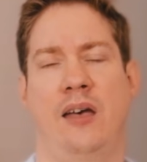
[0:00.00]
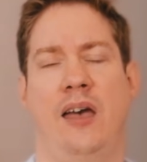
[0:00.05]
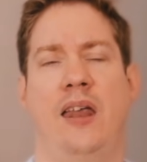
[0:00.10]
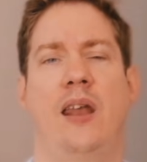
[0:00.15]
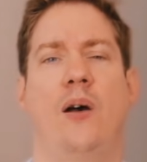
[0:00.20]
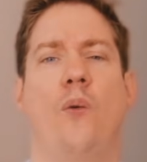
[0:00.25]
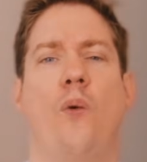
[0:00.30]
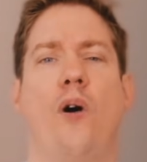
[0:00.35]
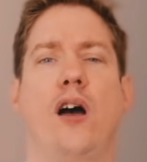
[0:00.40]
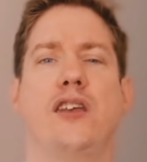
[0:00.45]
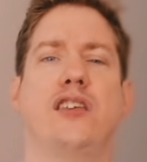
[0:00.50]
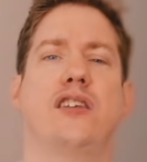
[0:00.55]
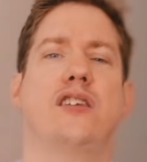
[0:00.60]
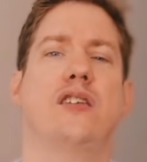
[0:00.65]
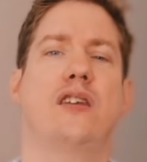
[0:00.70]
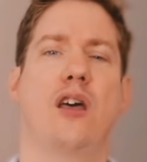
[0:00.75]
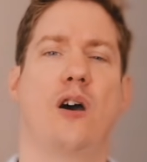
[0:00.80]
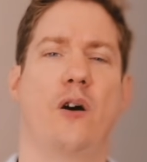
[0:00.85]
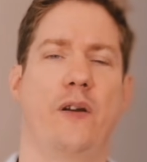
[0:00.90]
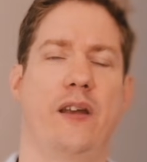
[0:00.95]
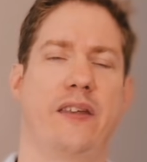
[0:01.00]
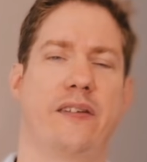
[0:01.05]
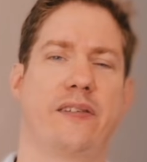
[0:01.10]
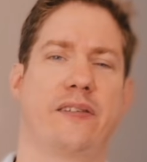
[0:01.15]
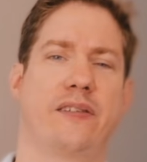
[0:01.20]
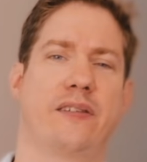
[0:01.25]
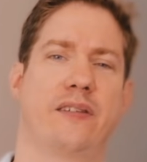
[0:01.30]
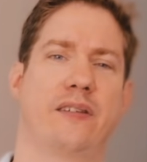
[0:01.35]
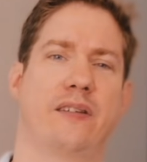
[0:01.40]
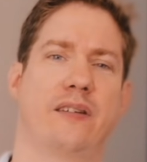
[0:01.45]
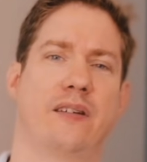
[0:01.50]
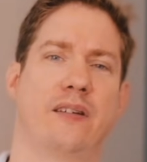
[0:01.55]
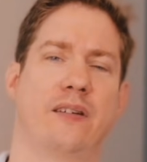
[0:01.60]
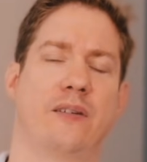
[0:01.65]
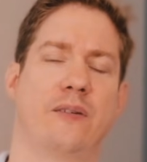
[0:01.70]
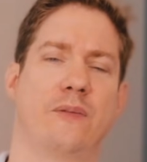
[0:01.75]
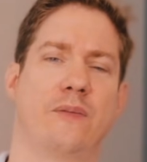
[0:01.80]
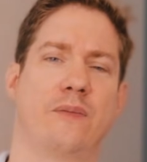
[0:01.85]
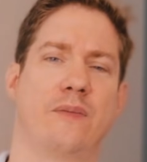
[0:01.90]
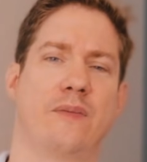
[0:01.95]
And I want you to notice
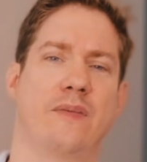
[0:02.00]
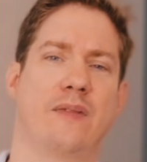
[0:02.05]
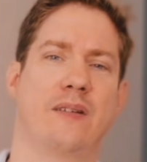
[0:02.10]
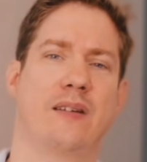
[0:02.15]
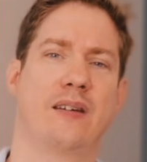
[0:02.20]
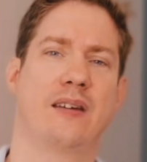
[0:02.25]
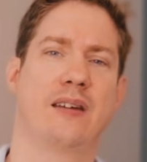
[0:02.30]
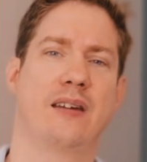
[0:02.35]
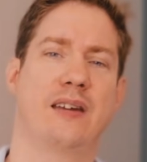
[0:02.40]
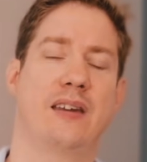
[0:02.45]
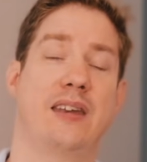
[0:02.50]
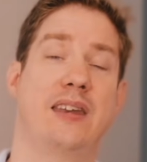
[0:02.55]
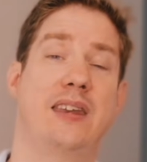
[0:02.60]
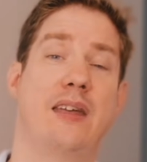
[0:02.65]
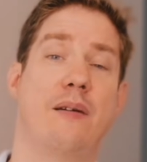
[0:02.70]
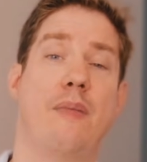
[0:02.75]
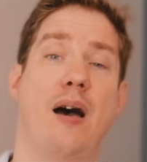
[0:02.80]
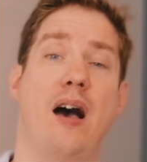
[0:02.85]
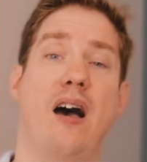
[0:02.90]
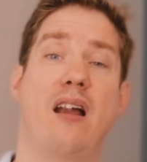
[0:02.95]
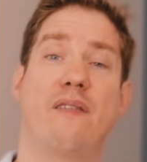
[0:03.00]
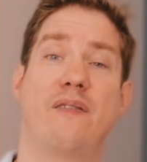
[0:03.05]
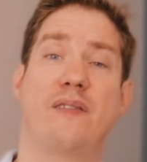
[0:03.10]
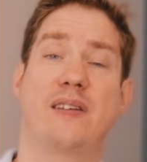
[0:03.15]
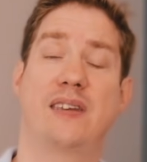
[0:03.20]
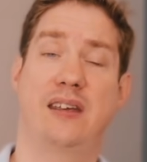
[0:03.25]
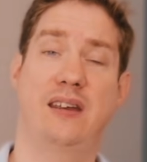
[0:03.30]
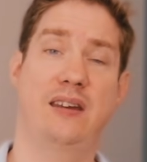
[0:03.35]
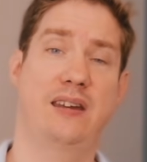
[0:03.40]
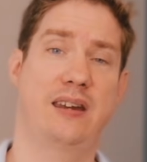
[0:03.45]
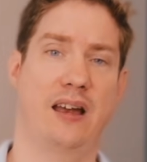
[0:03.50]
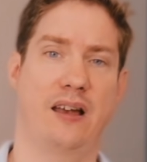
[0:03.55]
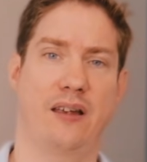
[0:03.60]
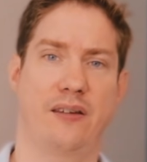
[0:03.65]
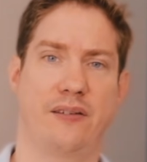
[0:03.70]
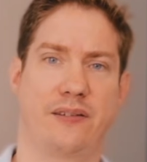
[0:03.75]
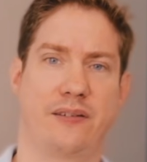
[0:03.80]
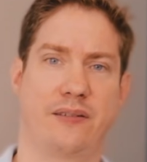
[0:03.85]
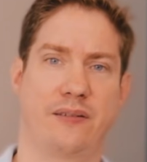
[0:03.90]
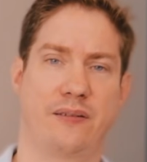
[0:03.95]
the amount of
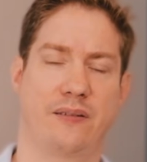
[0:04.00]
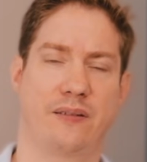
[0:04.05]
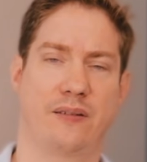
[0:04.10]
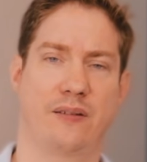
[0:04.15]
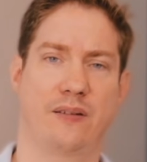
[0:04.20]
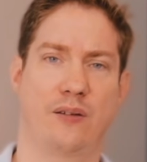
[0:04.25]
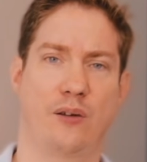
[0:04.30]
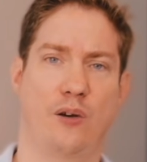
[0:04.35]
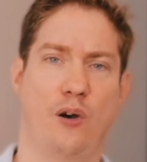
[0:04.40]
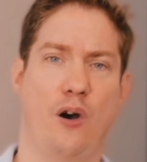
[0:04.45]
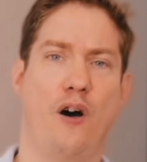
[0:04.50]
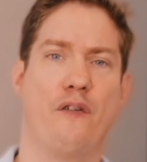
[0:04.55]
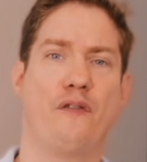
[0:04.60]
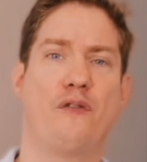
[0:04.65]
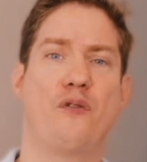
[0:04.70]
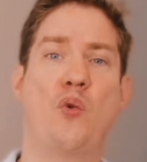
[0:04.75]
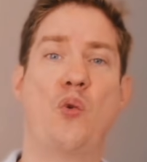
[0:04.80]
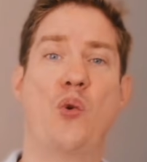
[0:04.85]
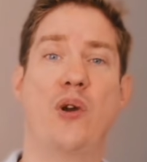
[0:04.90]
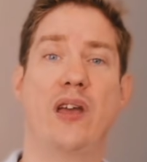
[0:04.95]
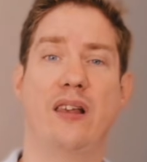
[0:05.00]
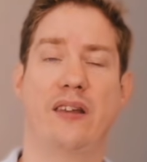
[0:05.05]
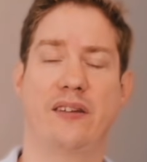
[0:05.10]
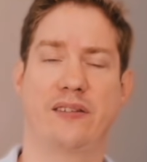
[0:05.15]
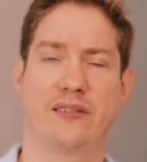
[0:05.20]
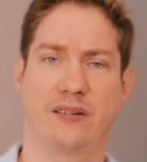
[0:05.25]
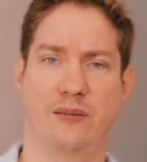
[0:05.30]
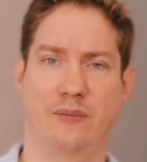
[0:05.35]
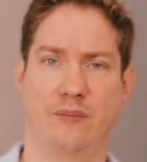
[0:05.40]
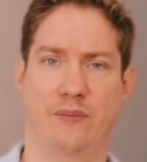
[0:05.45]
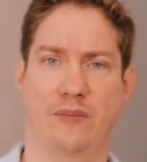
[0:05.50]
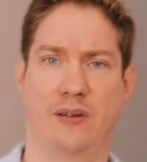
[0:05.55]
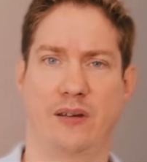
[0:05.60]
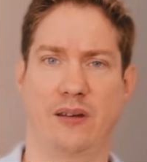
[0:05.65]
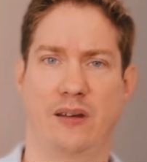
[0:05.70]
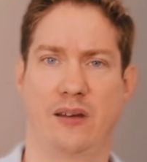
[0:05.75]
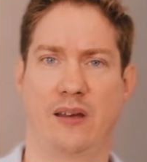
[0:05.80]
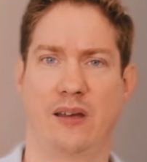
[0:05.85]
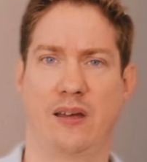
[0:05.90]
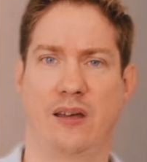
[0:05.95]
details of realism
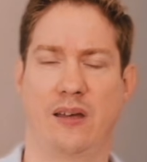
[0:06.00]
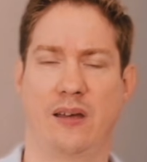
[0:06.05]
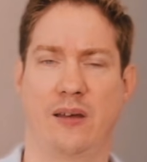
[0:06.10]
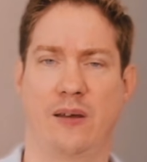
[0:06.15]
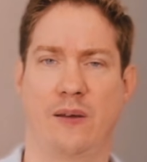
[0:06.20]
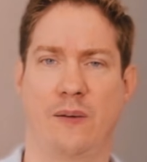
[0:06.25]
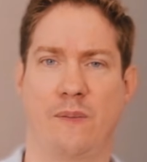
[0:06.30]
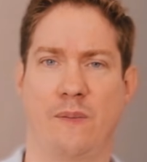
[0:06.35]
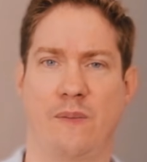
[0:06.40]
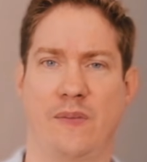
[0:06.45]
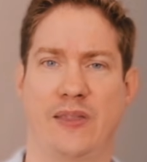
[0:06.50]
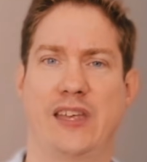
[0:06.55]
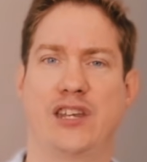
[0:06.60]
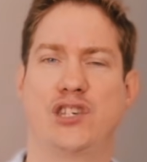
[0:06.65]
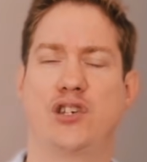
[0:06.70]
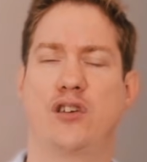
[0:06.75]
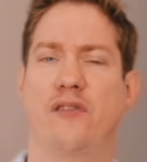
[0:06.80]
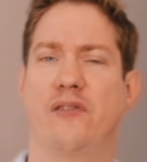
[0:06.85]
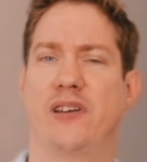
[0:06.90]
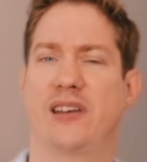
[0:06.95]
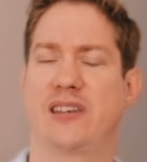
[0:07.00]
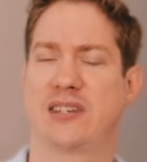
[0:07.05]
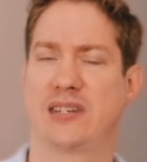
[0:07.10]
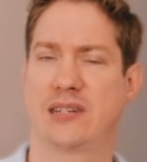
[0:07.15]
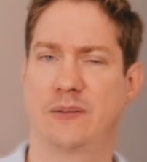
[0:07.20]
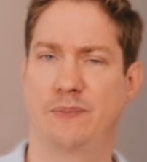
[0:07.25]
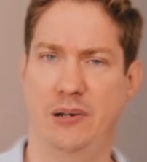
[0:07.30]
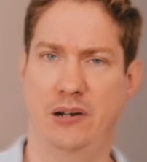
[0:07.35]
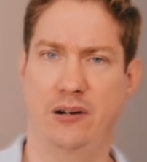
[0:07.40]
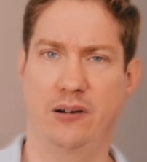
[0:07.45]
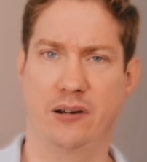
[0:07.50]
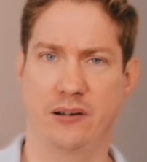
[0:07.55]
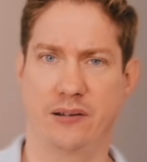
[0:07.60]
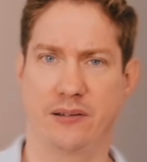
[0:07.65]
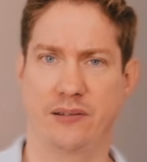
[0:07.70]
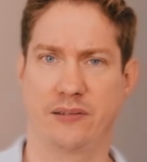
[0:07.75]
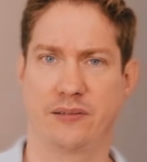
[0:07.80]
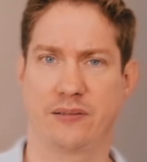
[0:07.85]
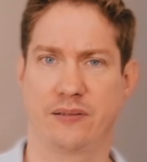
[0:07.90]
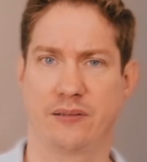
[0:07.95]
that you've
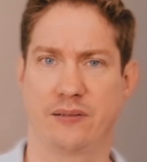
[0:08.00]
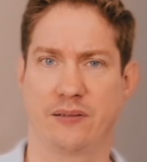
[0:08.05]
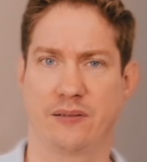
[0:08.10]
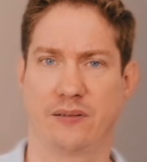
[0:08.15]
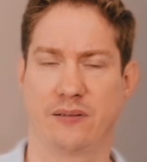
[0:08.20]
experienced